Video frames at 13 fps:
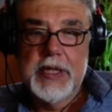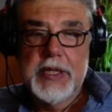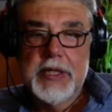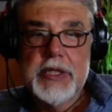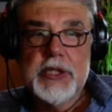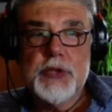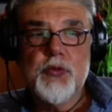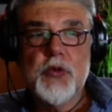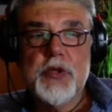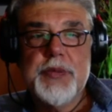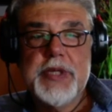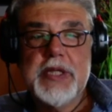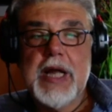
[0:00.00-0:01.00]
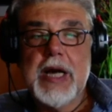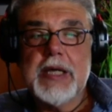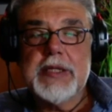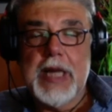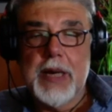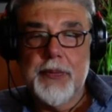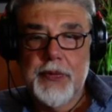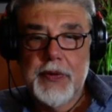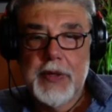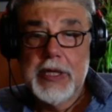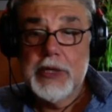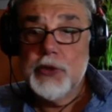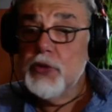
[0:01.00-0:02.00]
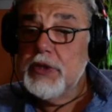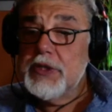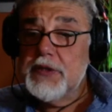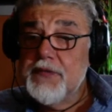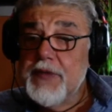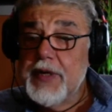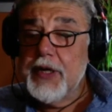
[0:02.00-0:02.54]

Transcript: it will be locked up to its very